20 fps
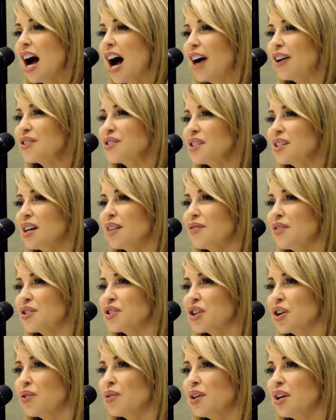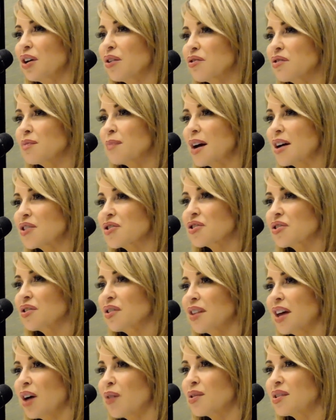I also love the Tokyo special.
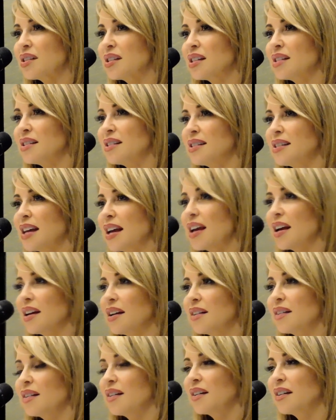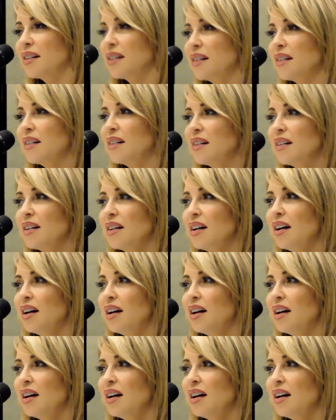That was insane. Oh yeah.